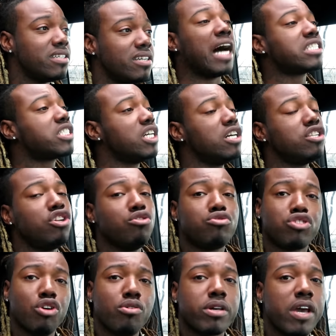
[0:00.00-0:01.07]
I should do
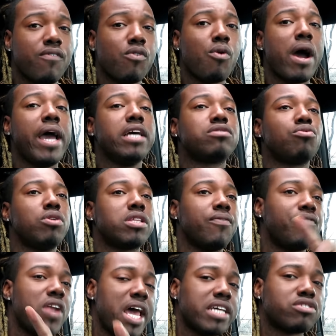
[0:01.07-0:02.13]
two giveaways with the
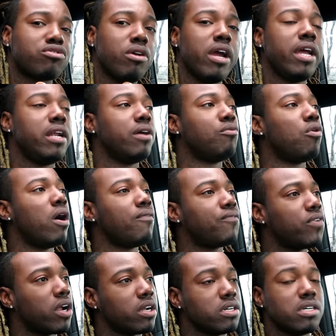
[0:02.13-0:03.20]
flat screen and one
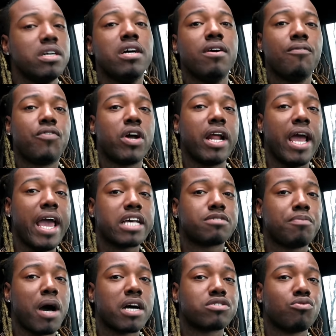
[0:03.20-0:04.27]
for the
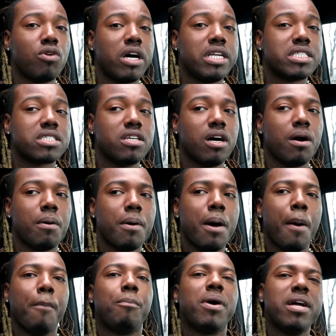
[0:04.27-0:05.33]
Xbox One and stuff,
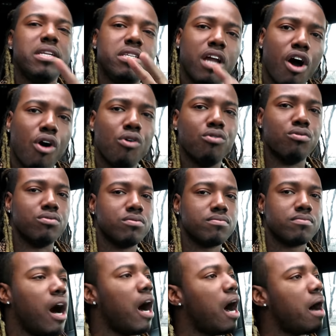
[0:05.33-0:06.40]
but no,
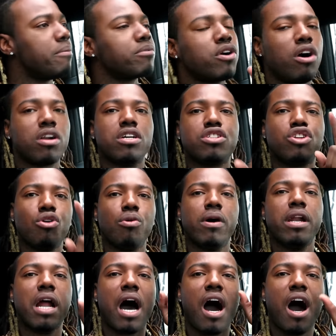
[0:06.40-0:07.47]
I'm gonna do
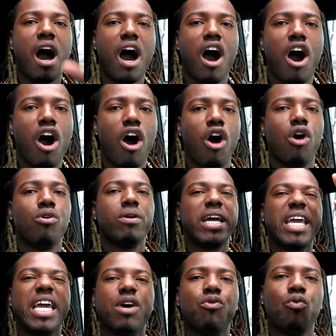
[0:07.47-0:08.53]
it all
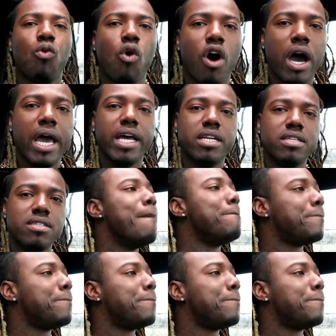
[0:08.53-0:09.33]
in one.